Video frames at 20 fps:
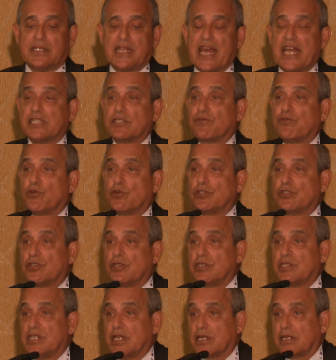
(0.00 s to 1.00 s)
task force
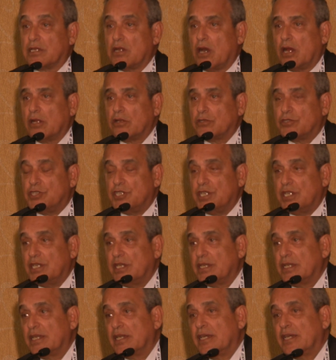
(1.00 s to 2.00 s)
on technology,